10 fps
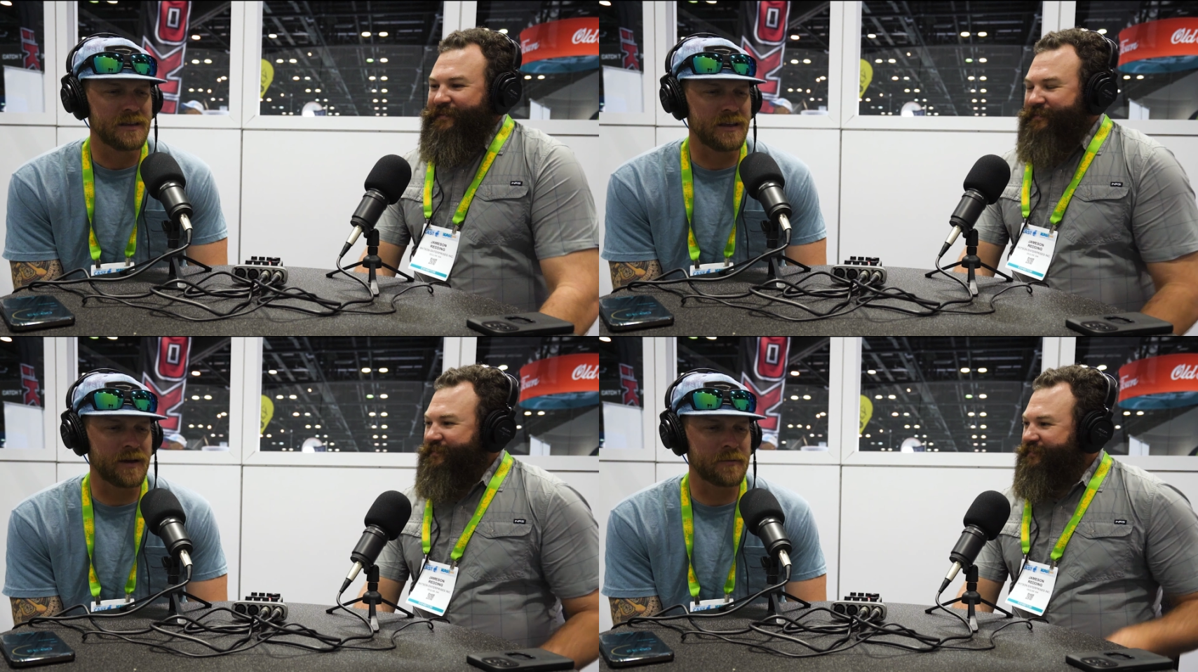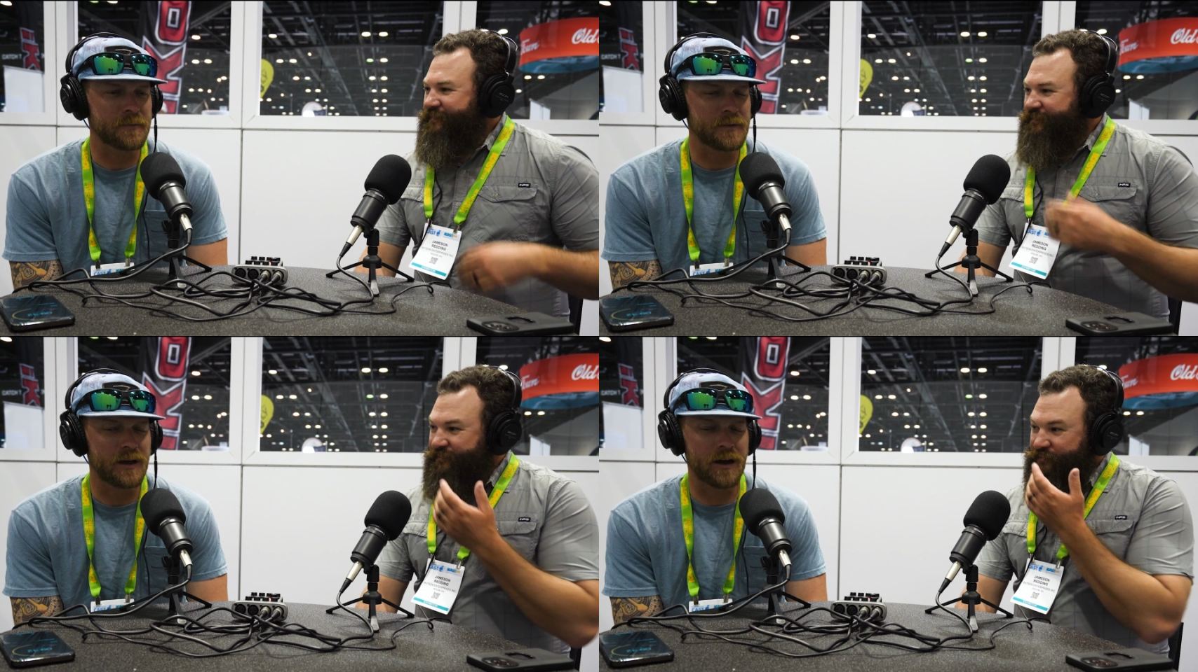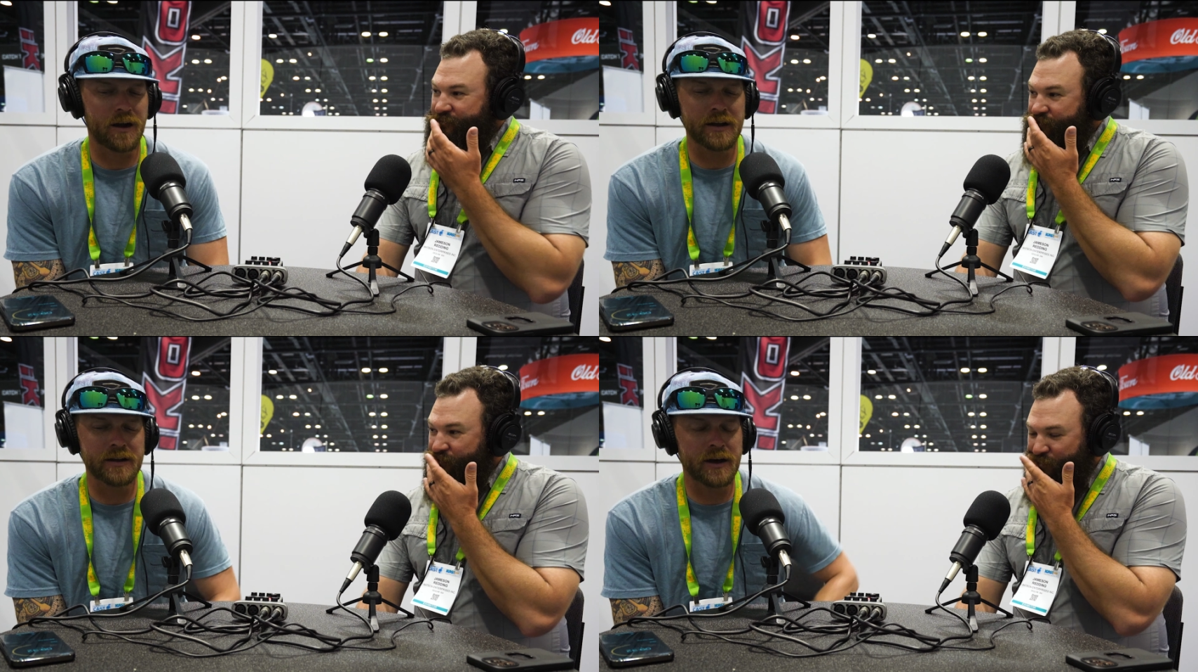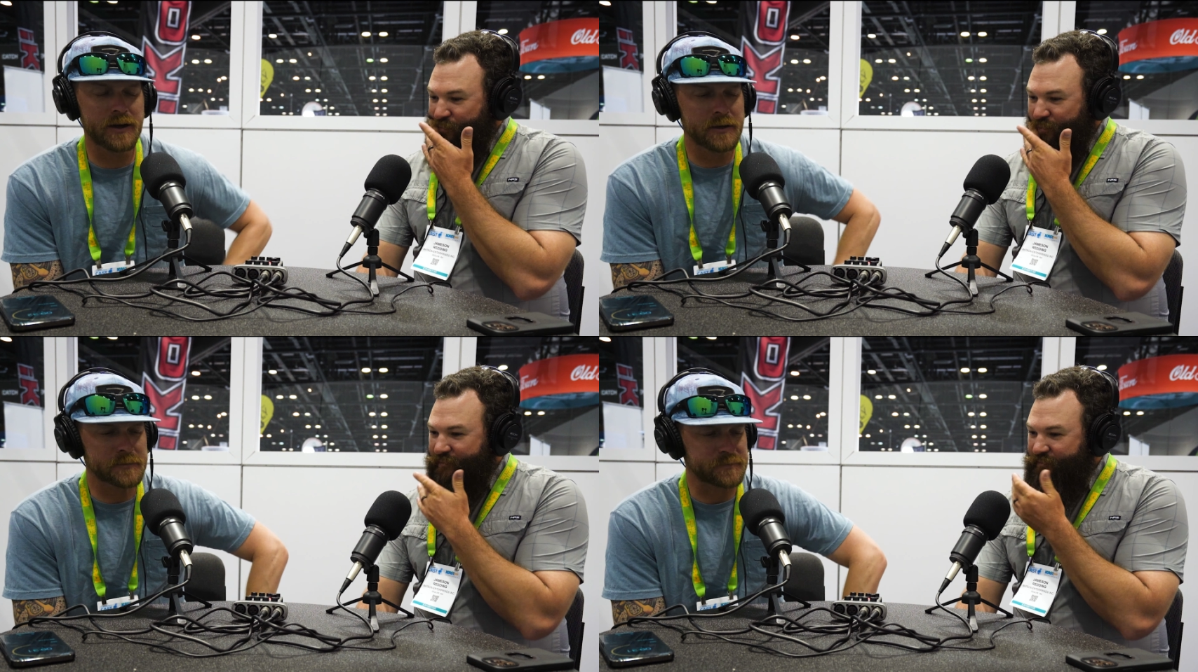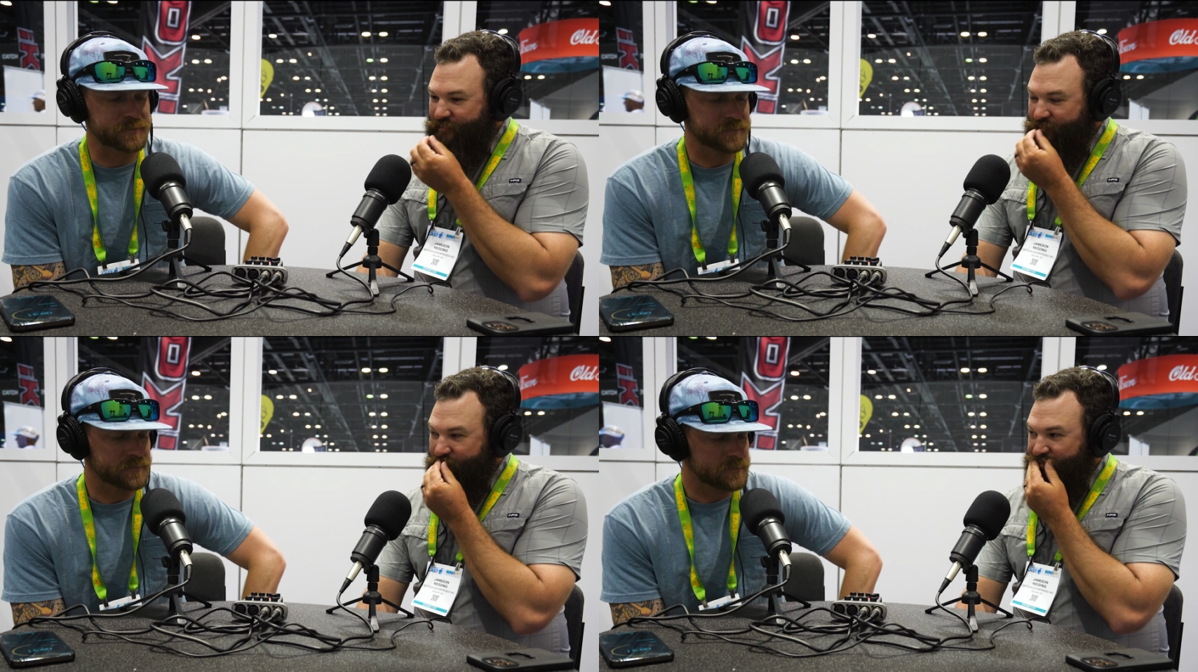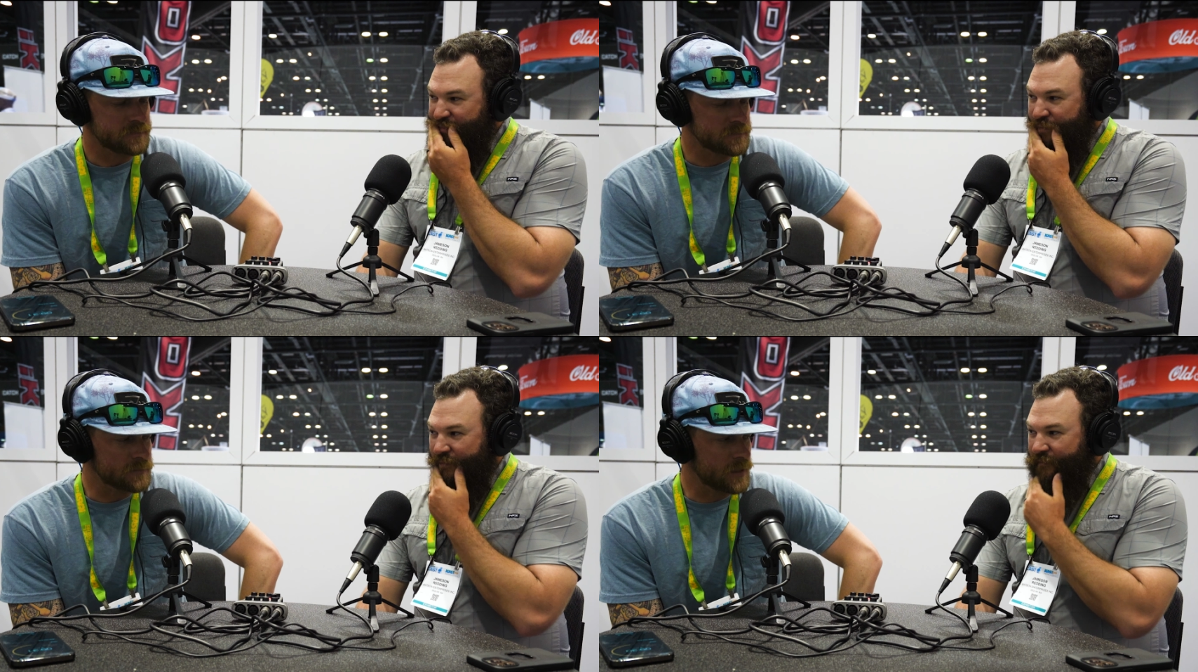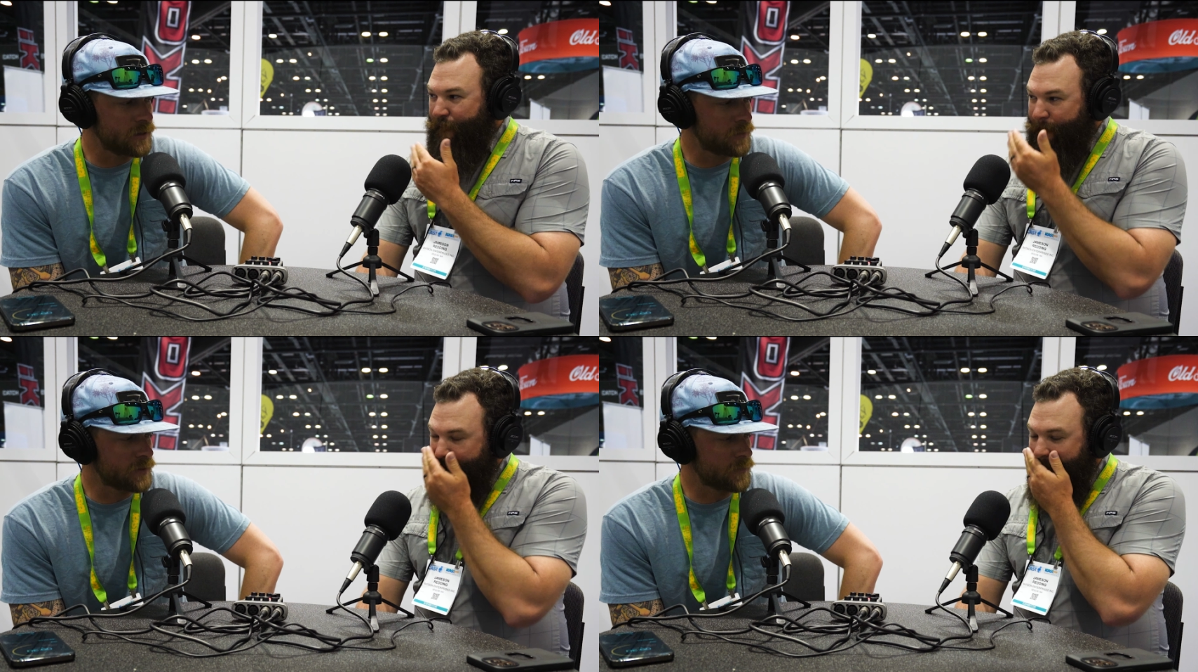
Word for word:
Speaker 1: Yeah. All right. Um, I know we,